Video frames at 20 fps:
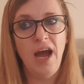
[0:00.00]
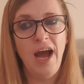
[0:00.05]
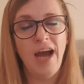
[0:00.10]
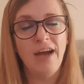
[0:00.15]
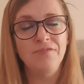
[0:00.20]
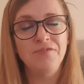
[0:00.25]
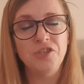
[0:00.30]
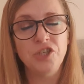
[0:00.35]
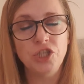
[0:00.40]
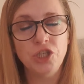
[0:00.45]

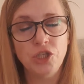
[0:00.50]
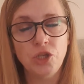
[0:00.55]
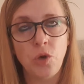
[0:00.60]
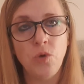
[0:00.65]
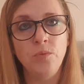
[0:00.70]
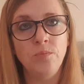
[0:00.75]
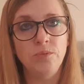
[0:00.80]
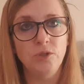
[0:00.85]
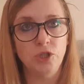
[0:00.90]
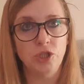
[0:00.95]
have
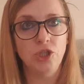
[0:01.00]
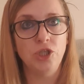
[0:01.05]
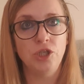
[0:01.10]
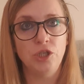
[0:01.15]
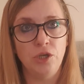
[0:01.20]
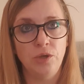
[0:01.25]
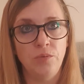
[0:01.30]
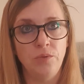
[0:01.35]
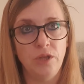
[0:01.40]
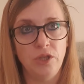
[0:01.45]
so much to
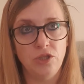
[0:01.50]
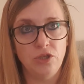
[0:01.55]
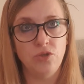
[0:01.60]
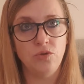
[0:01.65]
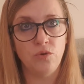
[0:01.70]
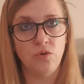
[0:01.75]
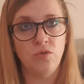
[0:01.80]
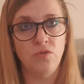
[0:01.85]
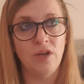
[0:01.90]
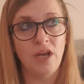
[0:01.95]
do with the
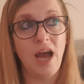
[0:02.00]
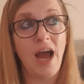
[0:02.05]
story.